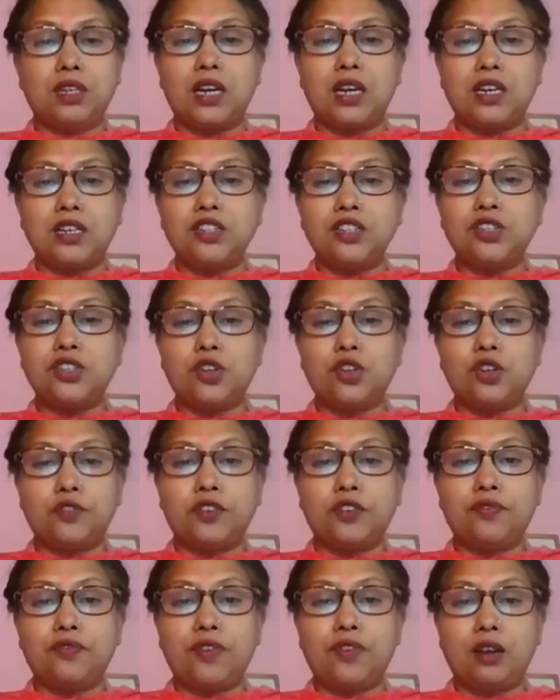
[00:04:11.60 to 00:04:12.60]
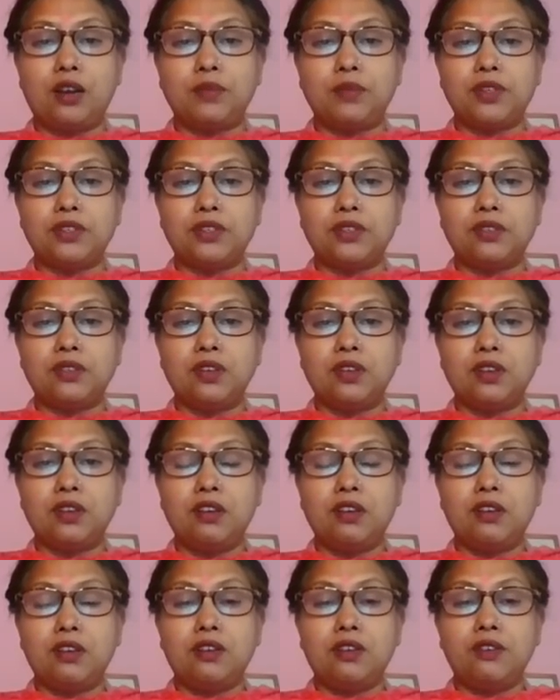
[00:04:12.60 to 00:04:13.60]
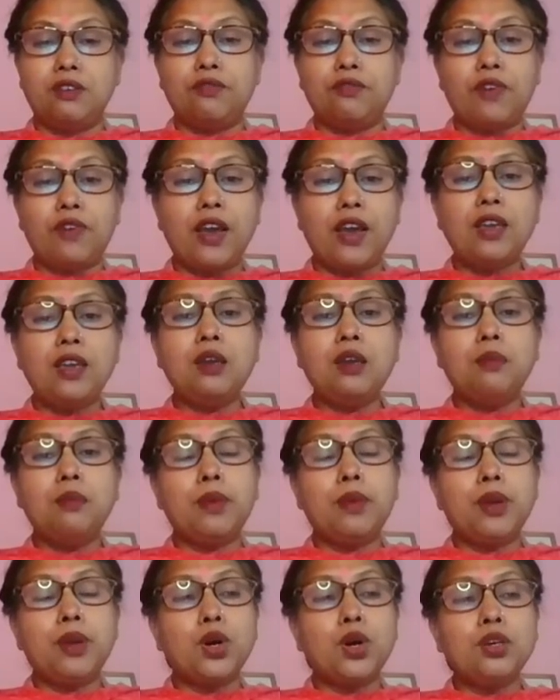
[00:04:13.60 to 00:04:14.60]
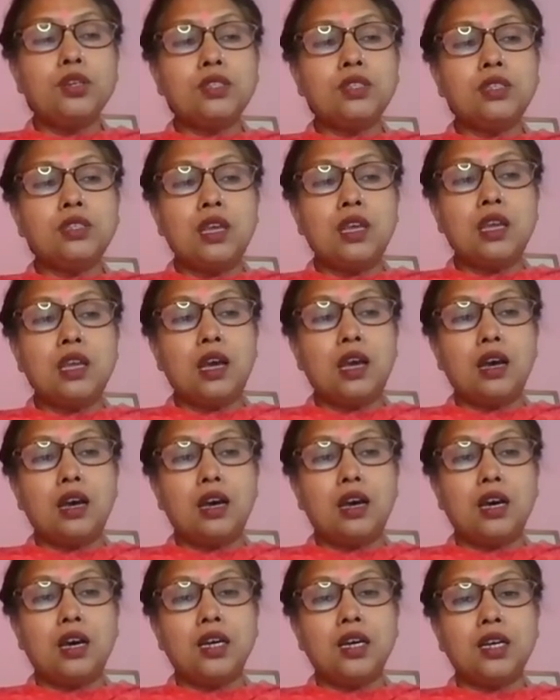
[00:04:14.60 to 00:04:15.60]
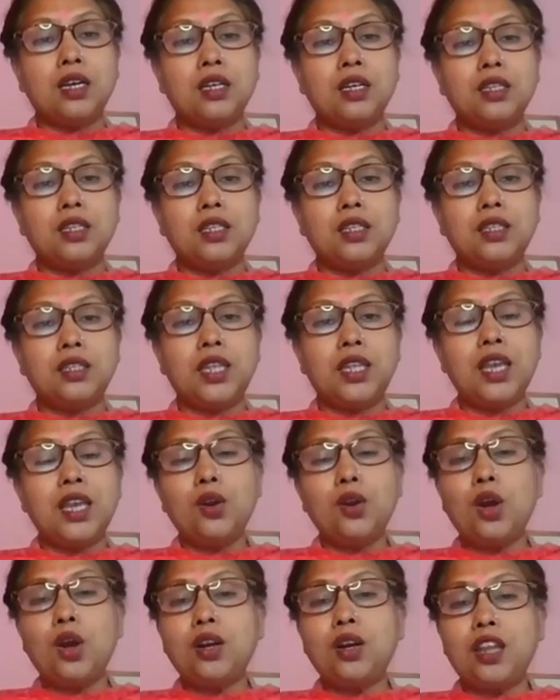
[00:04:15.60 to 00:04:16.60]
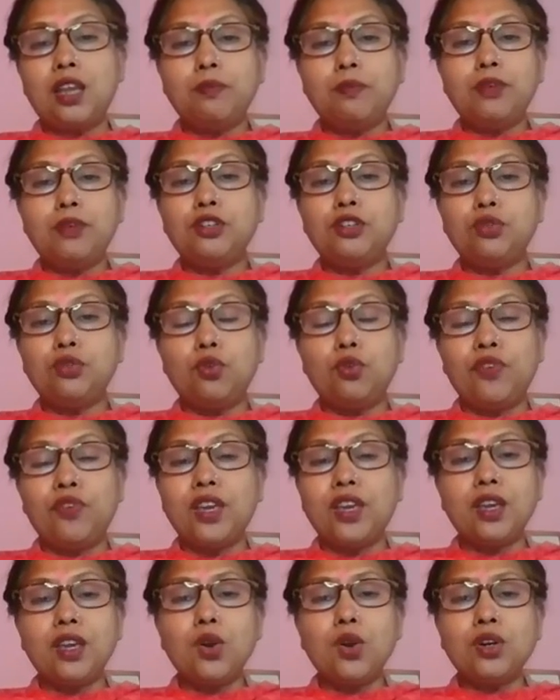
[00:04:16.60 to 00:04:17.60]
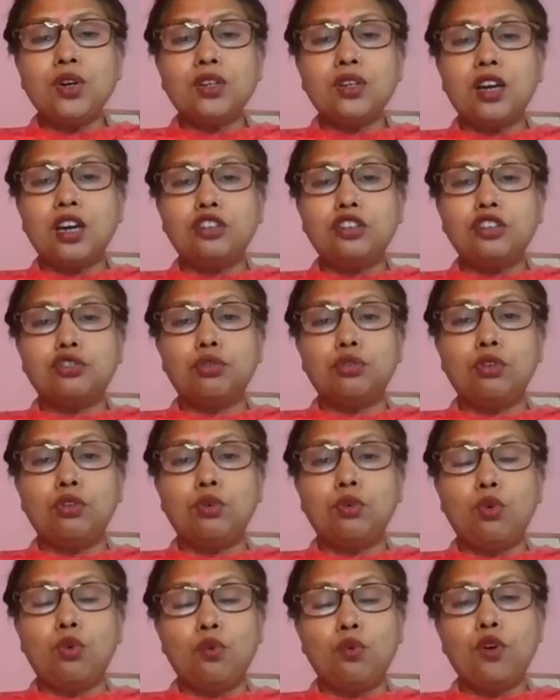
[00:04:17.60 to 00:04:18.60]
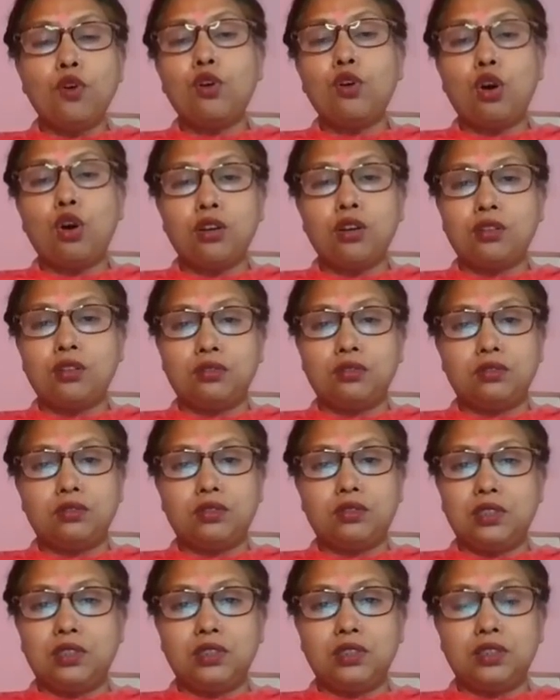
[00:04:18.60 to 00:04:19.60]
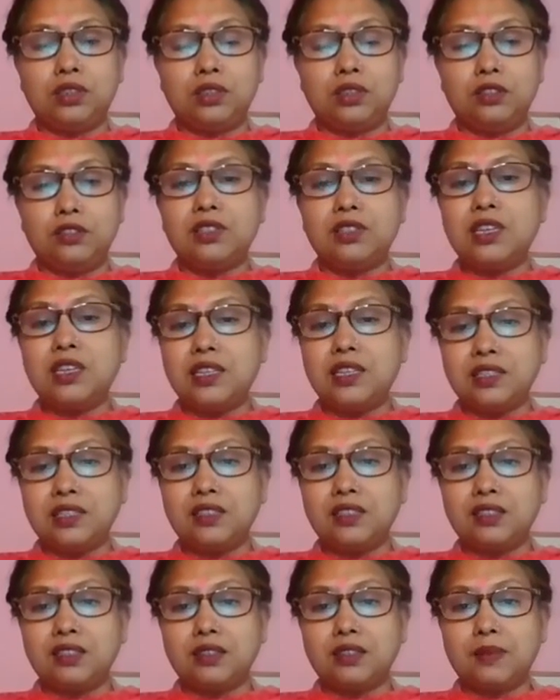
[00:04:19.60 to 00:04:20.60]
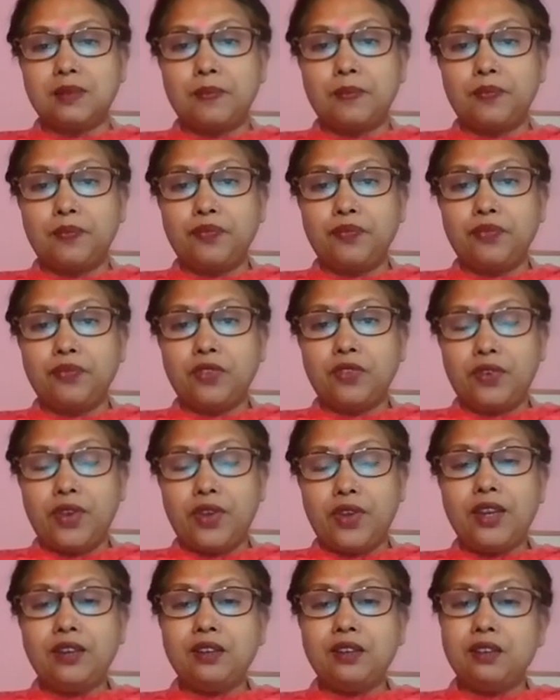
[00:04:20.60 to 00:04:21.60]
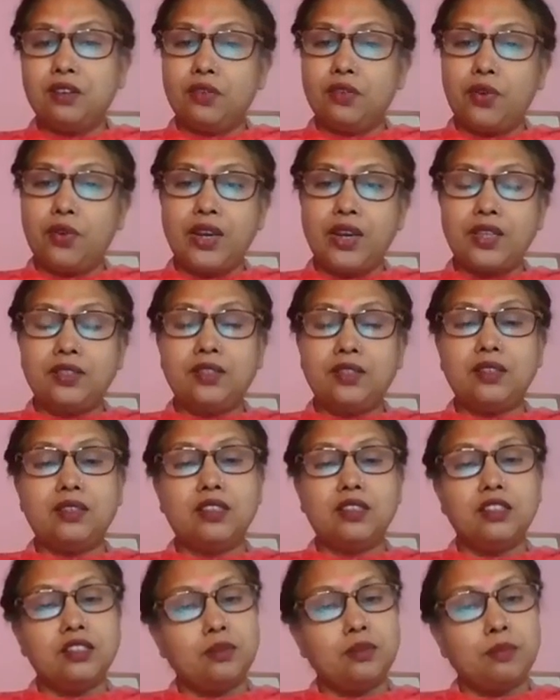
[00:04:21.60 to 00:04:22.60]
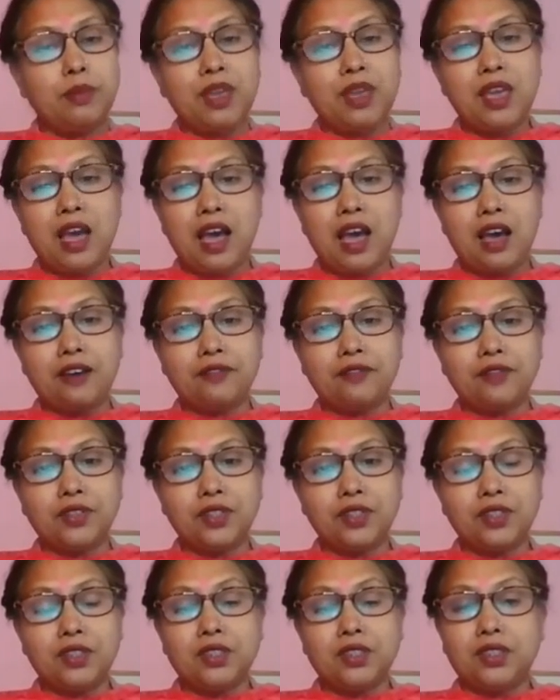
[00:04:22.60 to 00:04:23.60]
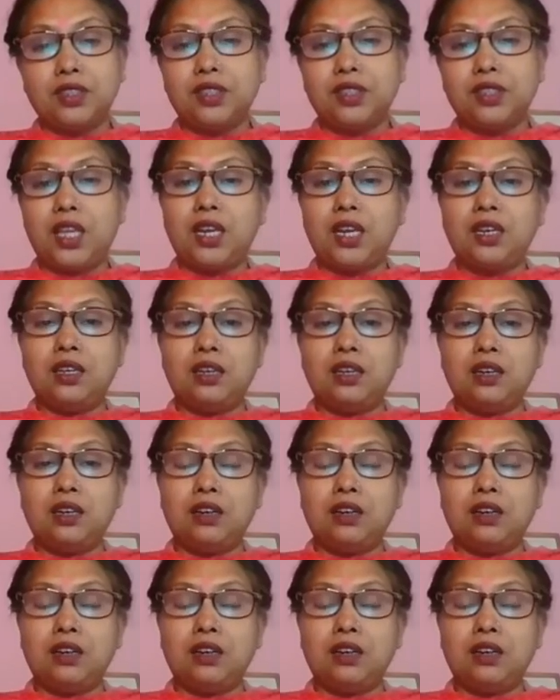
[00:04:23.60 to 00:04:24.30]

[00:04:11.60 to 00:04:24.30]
condition of the farmers. Why? Because they are not able to, we cannot control overall the seasons, right? Rainy seasons may have, then